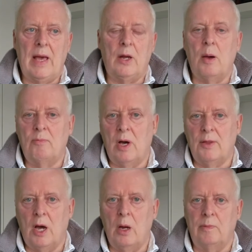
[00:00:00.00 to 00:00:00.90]
And I'm
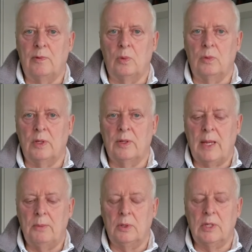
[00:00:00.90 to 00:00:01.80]
rather hopeful that
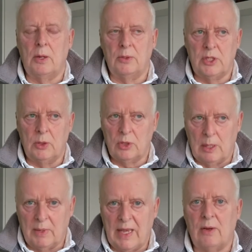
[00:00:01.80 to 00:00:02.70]
they would go and steal
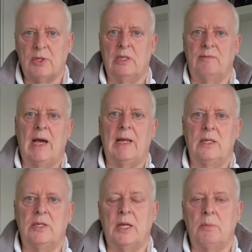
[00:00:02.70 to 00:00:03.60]
somebody else's van
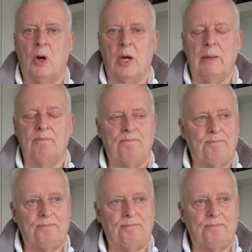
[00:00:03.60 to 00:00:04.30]
instead of mine.